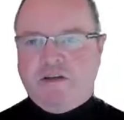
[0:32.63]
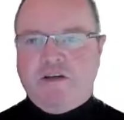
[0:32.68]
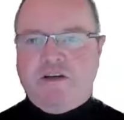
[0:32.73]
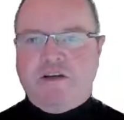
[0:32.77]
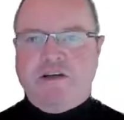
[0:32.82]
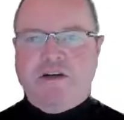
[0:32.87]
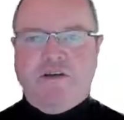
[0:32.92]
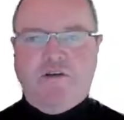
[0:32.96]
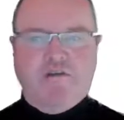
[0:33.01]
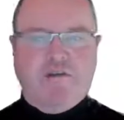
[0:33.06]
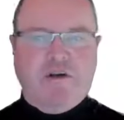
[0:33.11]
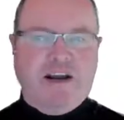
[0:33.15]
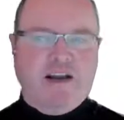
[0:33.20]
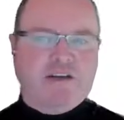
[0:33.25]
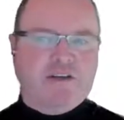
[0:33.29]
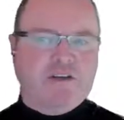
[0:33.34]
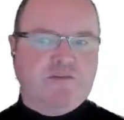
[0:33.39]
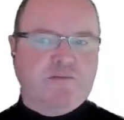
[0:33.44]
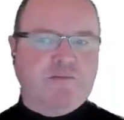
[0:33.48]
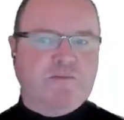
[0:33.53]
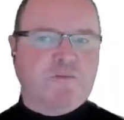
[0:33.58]
A
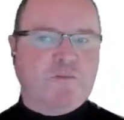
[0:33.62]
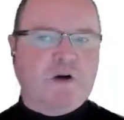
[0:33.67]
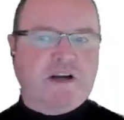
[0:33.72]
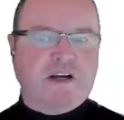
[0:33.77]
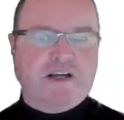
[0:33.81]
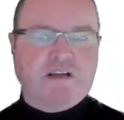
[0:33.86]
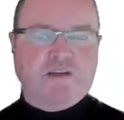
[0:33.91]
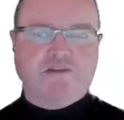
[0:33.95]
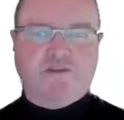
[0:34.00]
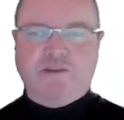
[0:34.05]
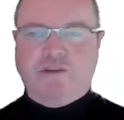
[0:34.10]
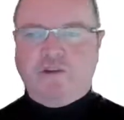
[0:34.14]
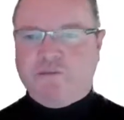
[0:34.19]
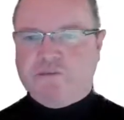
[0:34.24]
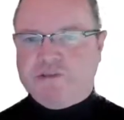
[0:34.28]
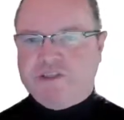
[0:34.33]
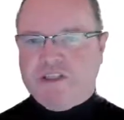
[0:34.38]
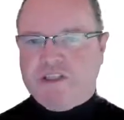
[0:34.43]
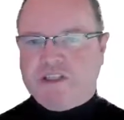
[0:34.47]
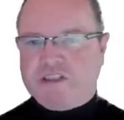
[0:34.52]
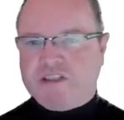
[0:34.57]
random 100
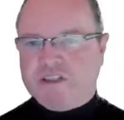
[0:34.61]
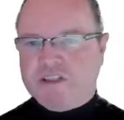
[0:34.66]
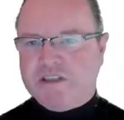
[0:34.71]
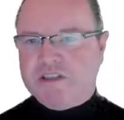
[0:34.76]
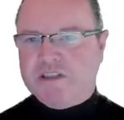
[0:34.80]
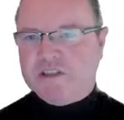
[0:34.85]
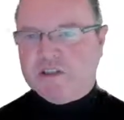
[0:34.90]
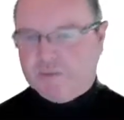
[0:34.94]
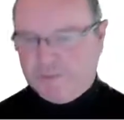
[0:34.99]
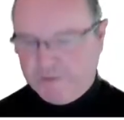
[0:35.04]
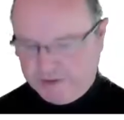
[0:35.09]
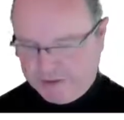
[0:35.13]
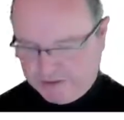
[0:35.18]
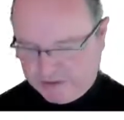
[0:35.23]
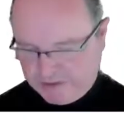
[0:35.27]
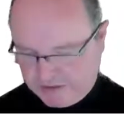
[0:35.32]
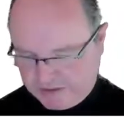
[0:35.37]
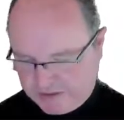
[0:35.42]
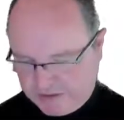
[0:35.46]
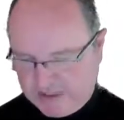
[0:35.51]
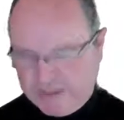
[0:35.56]
object
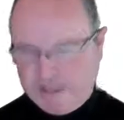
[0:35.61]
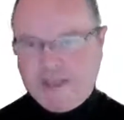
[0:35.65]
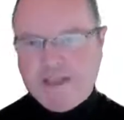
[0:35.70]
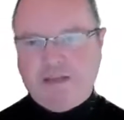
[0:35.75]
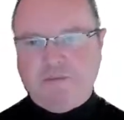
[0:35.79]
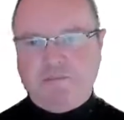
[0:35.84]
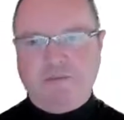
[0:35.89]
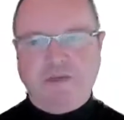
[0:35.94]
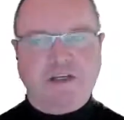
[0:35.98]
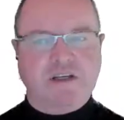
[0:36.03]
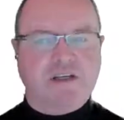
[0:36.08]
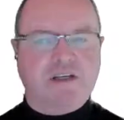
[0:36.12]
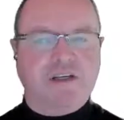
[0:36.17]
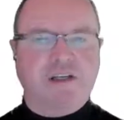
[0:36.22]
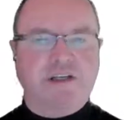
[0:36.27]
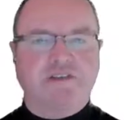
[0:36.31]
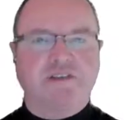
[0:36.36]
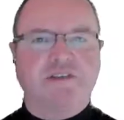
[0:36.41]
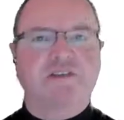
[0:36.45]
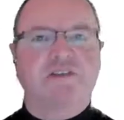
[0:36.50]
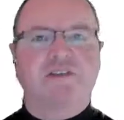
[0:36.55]
will
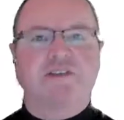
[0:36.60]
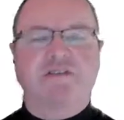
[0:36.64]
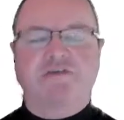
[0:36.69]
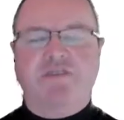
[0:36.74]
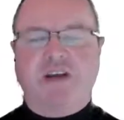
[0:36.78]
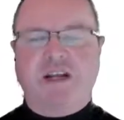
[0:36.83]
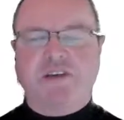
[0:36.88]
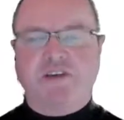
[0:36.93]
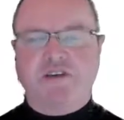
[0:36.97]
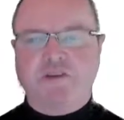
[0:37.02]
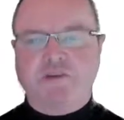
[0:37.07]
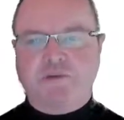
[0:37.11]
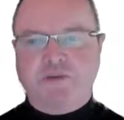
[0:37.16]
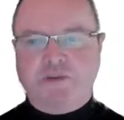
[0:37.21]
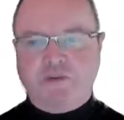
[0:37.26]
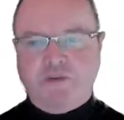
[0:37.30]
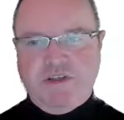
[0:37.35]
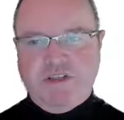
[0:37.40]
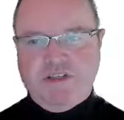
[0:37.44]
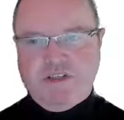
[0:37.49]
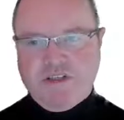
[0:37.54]
give us values
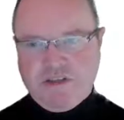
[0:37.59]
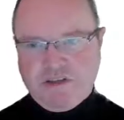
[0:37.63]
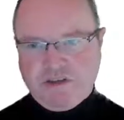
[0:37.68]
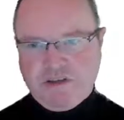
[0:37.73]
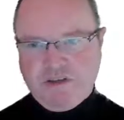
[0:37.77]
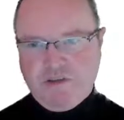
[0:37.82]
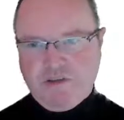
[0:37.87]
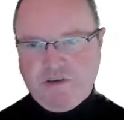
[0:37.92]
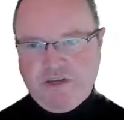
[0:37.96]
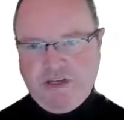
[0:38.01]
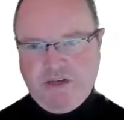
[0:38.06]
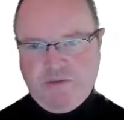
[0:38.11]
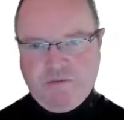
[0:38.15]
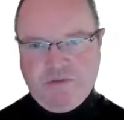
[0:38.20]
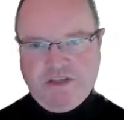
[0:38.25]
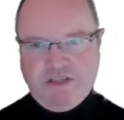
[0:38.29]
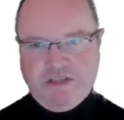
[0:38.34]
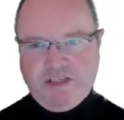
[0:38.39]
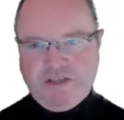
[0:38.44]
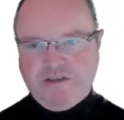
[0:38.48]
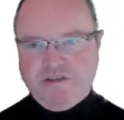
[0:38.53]
between 0 and
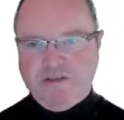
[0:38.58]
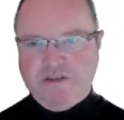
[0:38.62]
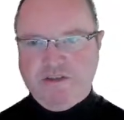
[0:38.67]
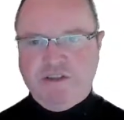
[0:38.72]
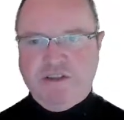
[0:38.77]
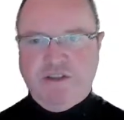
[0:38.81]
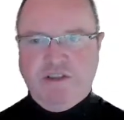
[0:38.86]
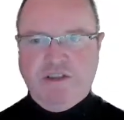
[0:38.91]
100.